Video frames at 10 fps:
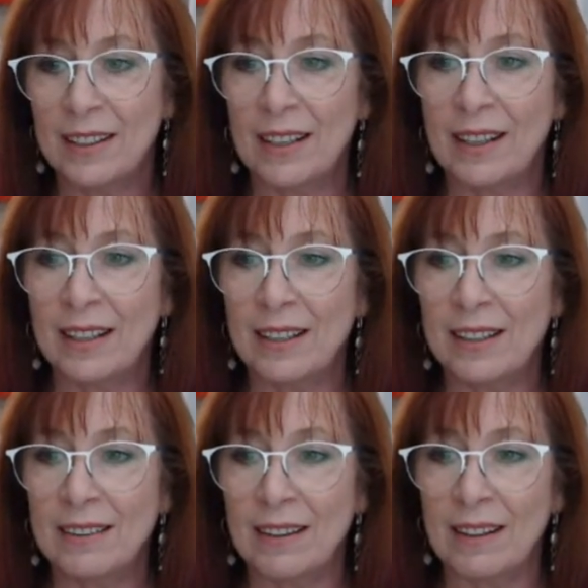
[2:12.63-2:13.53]

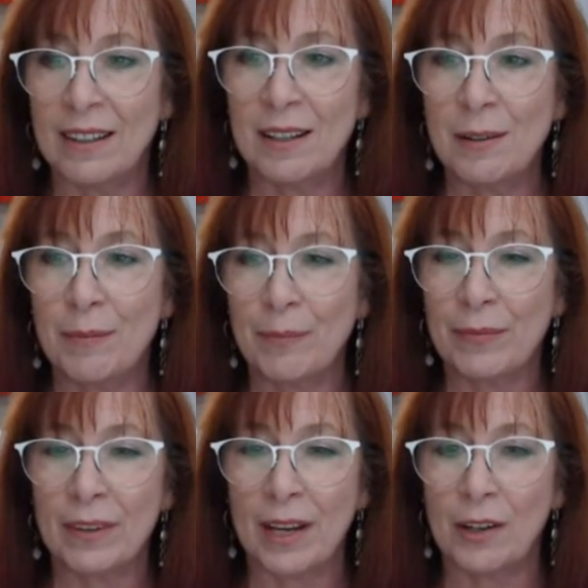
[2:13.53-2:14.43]
And
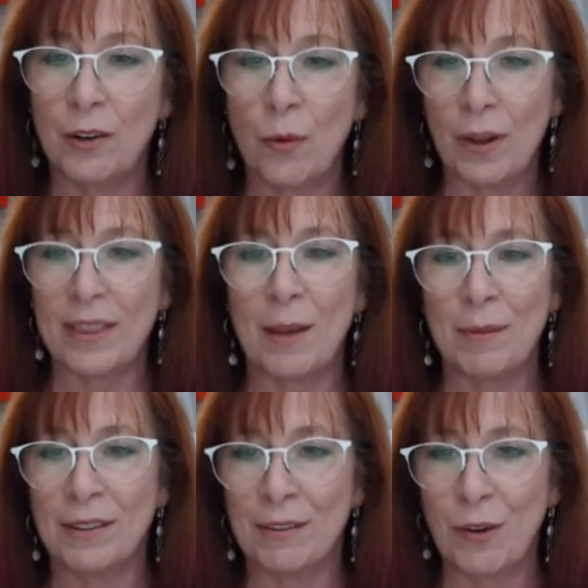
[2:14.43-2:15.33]
I don't know what that
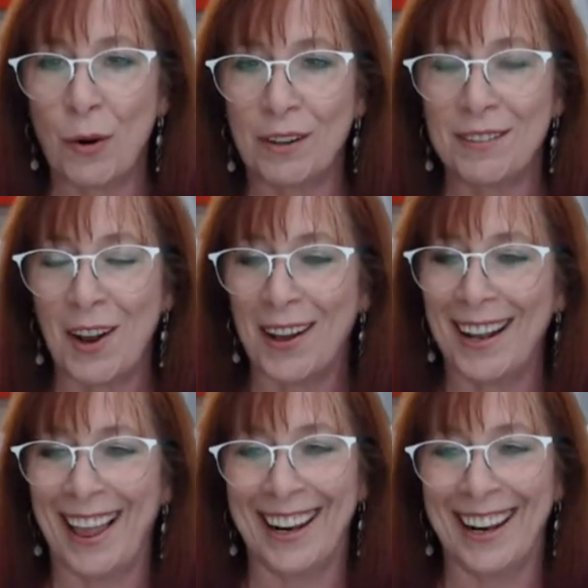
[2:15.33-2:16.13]
means. Of course not.